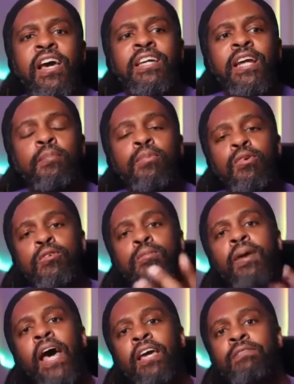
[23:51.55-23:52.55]
And I pulled
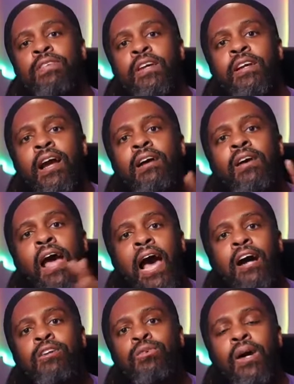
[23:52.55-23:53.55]
back and figured out,
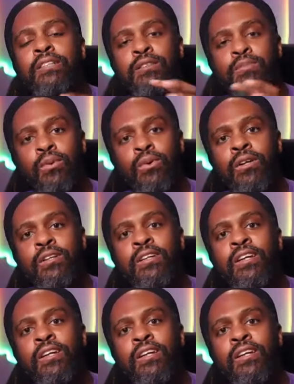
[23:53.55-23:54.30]
how do I support